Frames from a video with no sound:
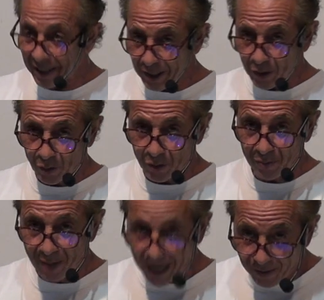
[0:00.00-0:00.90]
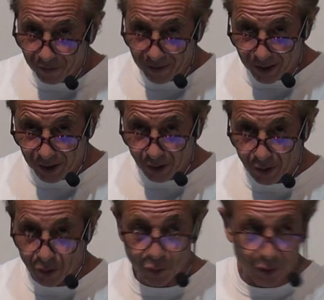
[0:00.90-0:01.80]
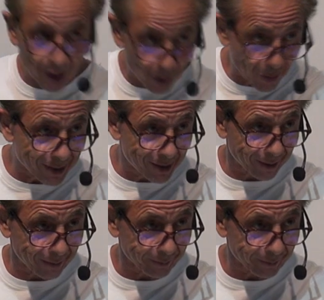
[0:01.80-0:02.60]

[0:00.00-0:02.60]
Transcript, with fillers: nature is manifested through the anointing.